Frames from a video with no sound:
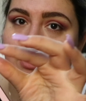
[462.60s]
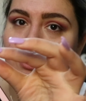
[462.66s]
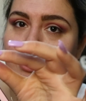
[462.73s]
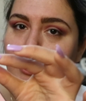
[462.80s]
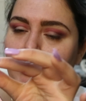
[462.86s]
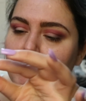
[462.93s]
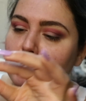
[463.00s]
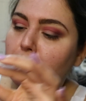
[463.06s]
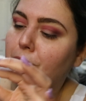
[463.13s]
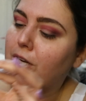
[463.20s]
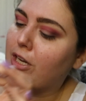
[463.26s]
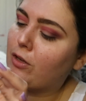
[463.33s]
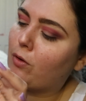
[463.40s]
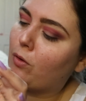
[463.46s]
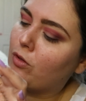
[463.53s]
gonna take this
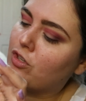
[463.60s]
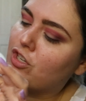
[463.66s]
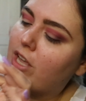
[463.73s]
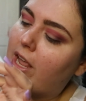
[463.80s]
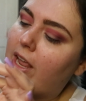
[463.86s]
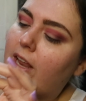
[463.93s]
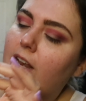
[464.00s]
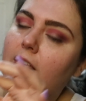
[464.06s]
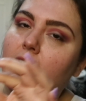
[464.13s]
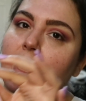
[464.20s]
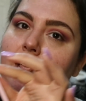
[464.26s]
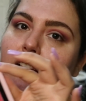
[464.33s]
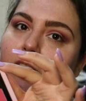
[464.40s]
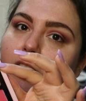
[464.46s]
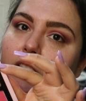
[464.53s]
pretty gold shade
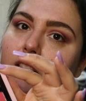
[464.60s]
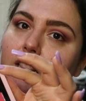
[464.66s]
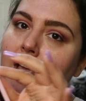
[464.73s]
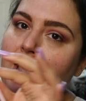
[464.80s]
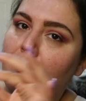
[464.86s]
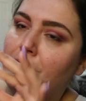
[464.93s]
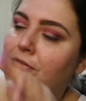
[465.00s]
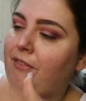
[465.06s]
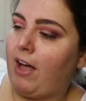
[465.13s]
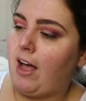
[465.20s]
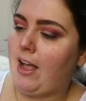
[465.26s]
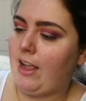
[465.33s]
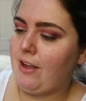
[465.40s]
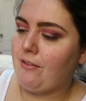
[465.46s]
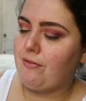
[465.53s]
in
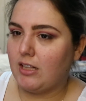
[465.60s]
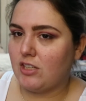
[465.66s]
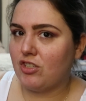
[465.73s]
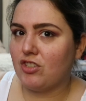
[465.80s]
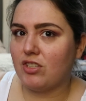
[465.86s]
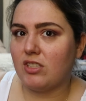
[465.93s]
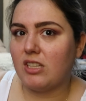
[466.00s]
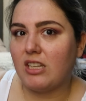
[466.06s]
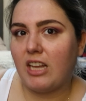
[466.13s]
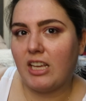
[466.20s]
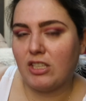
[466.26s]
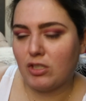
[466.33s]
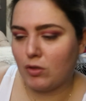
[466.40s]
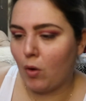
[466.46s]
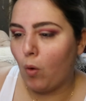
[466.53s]
A5, and this is just a
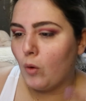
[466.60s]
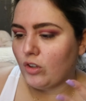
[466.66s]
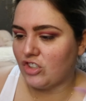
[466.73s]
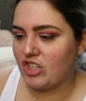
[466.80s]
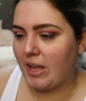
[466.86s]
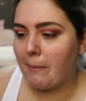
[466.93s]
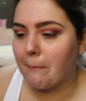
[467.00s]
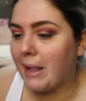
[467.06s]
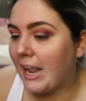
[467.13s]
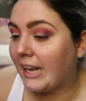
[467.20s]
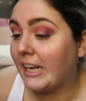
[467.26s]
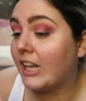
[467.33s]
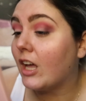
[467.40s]
nice gold champagne-y